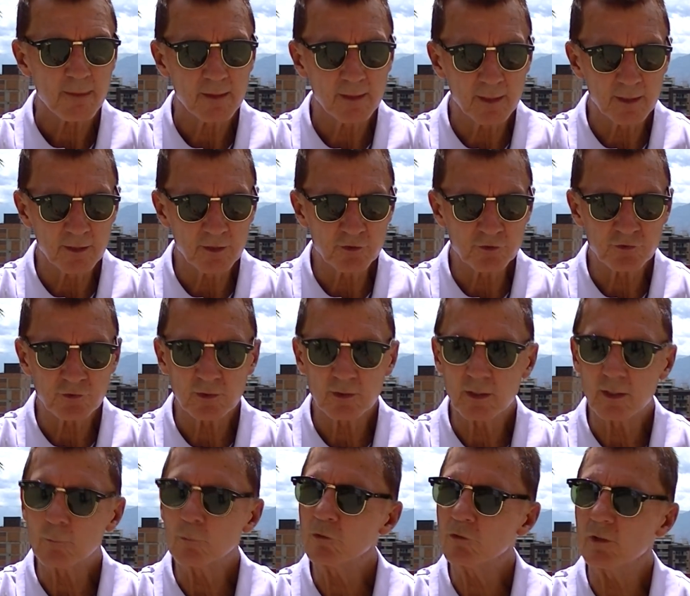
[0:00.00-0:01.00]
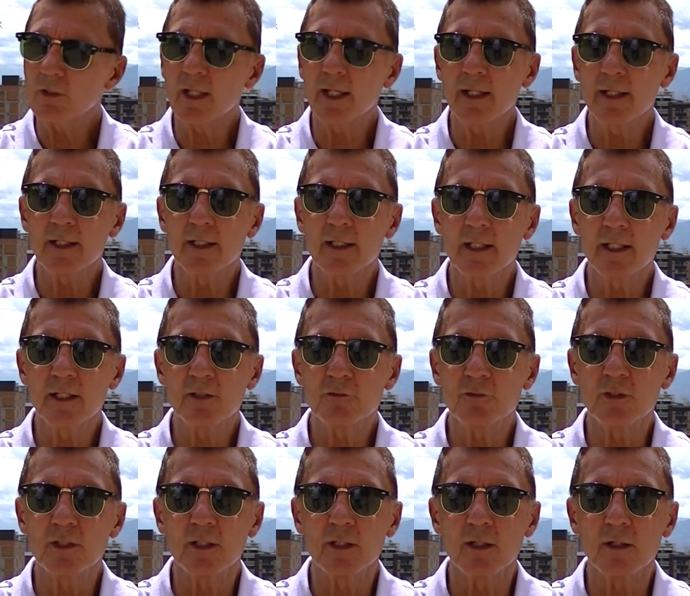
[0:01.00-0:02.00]
is there was a lot of guys
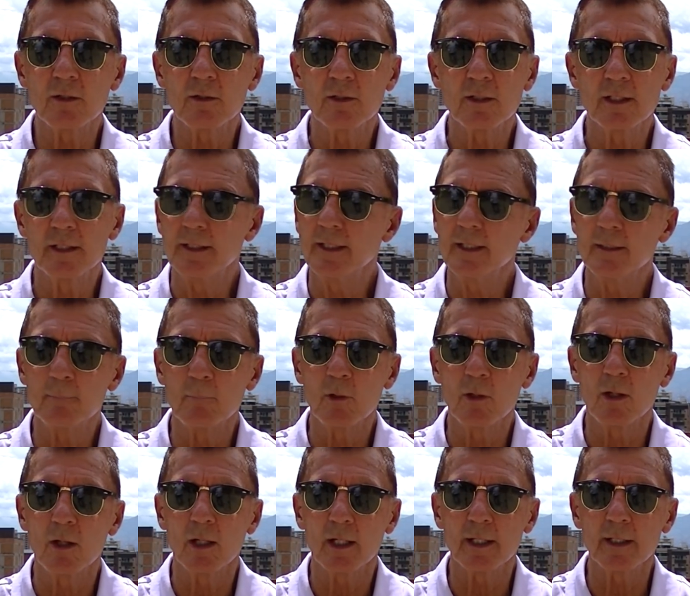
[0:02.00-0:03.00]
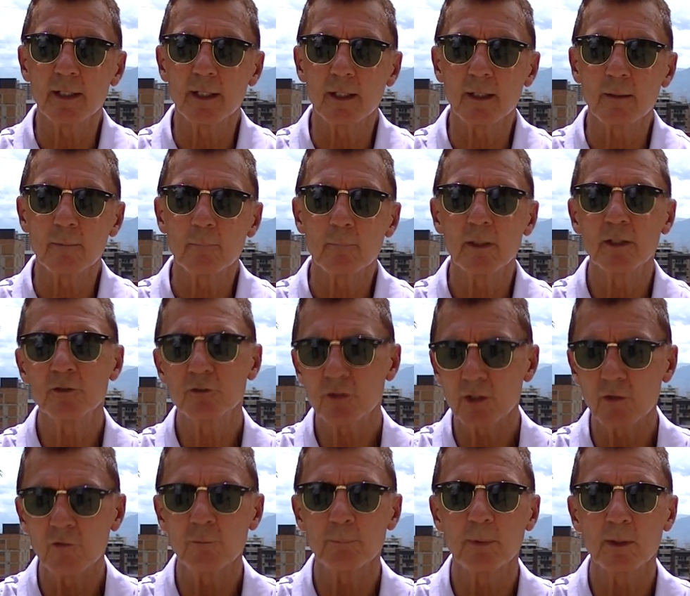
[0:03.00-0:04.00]
in there that didn't belong in there,
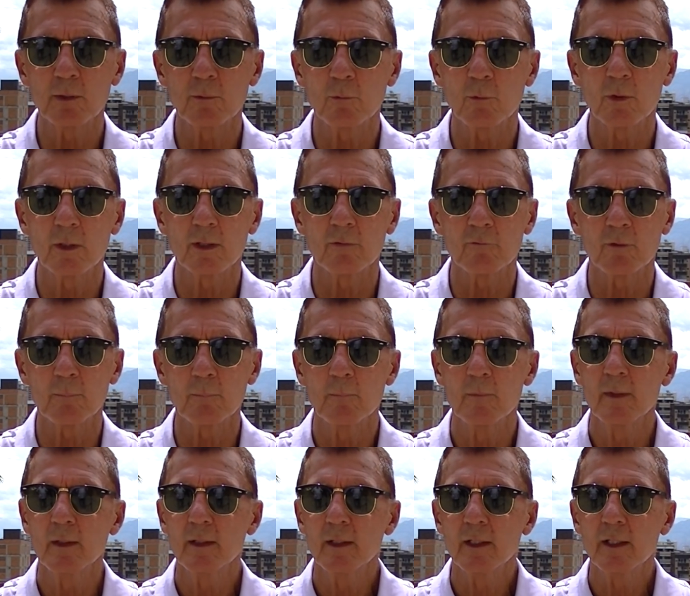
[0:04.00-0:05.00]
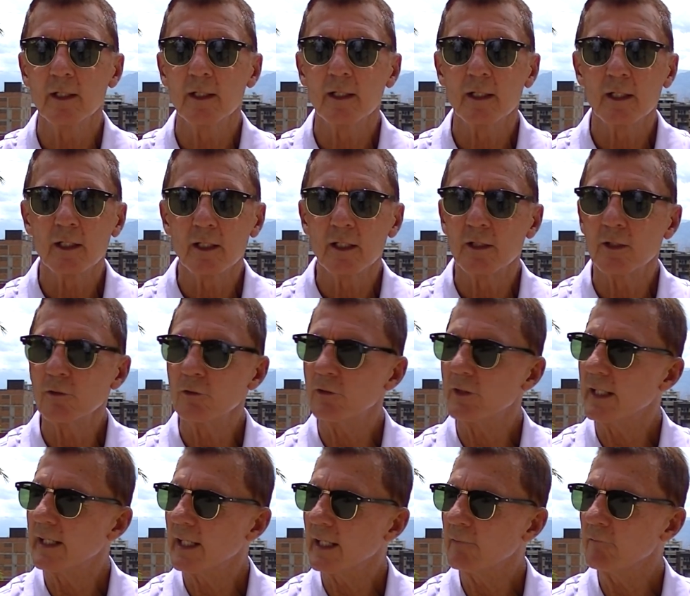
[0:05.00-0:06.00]
myself being one of them.
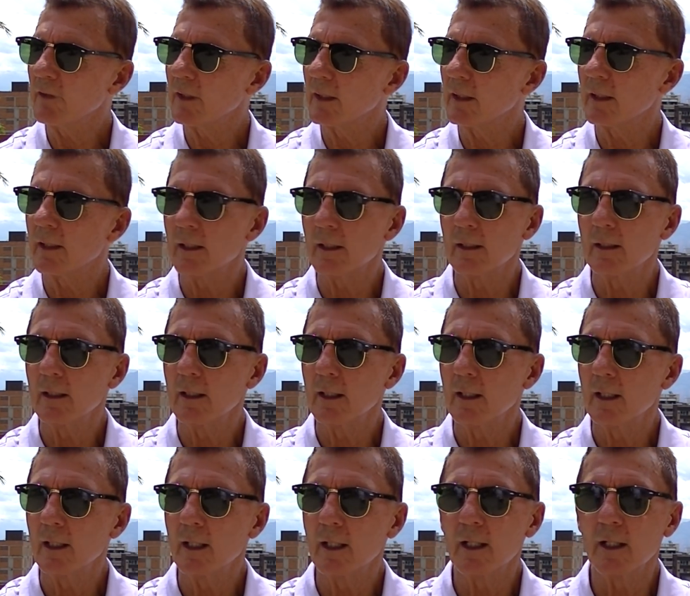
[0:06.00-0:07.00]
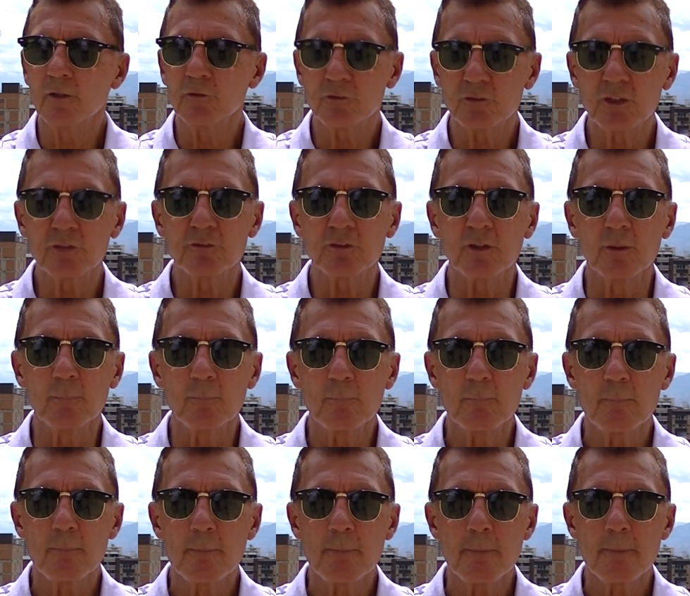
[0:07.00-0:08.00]
They have a system
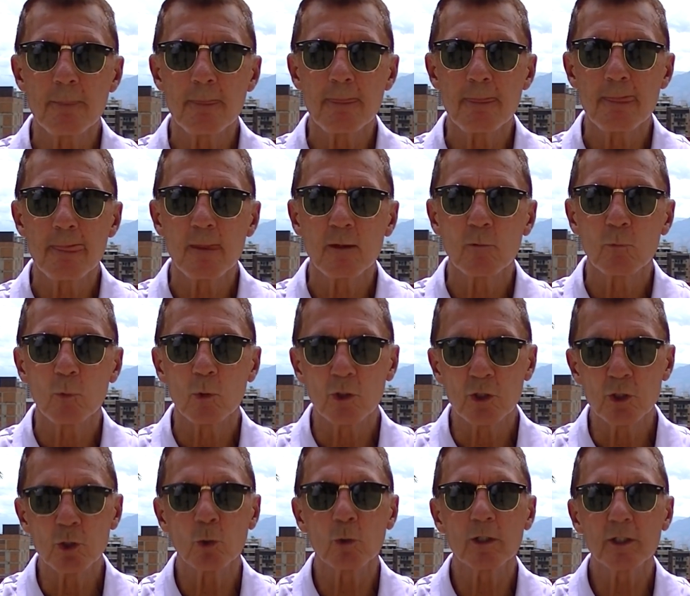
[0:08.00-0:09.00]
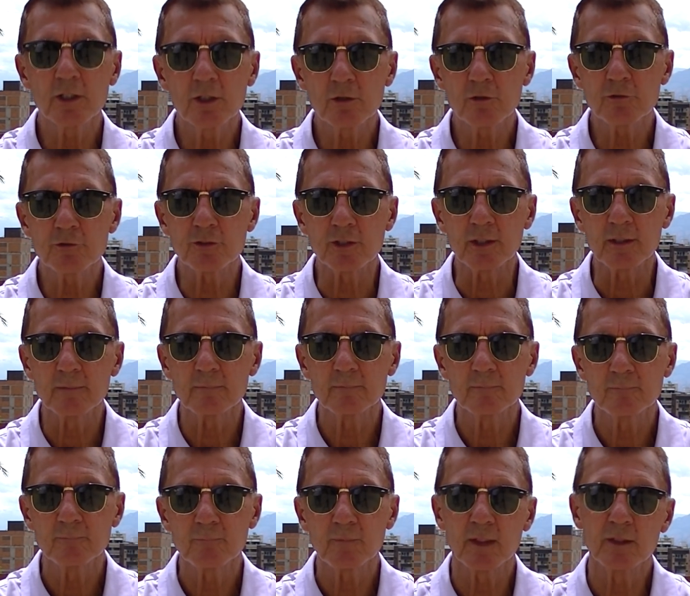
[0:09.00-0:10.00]
where you're guilty
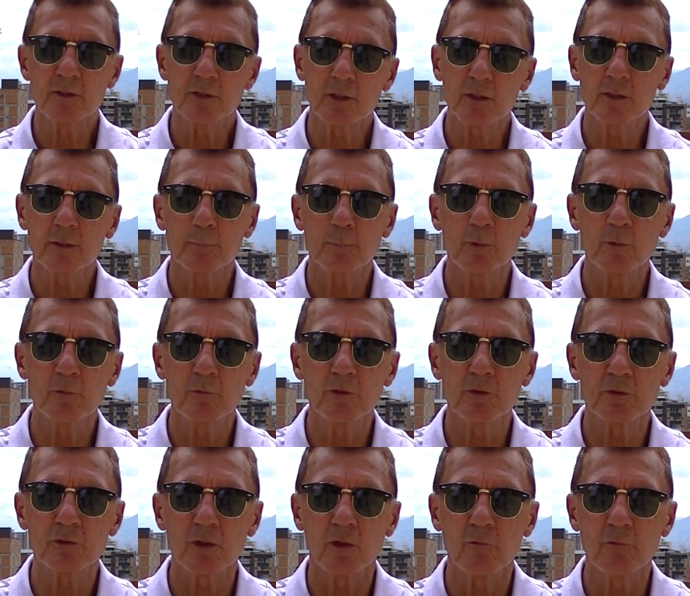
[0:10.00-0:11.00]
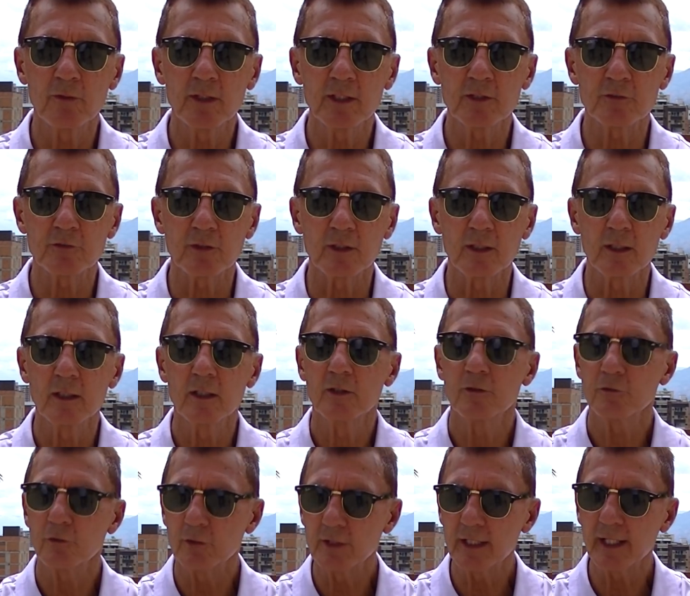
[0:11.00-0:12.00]
until you prove yourself innocent.
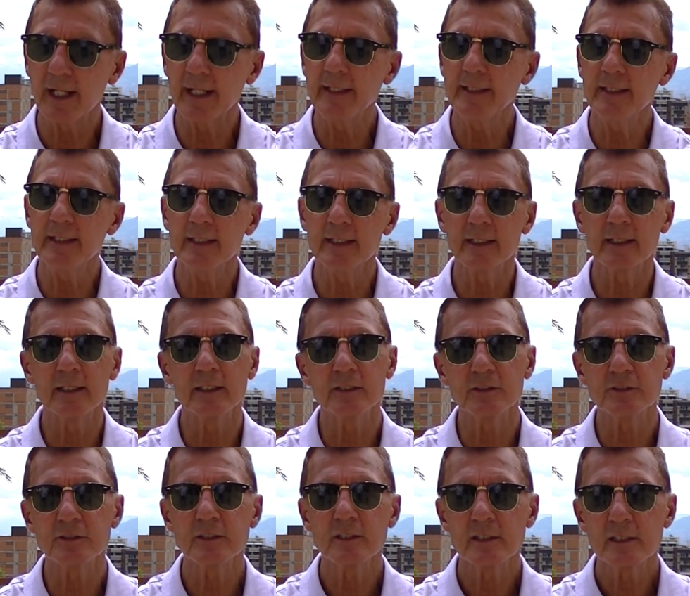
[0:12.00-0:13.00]
So the idea is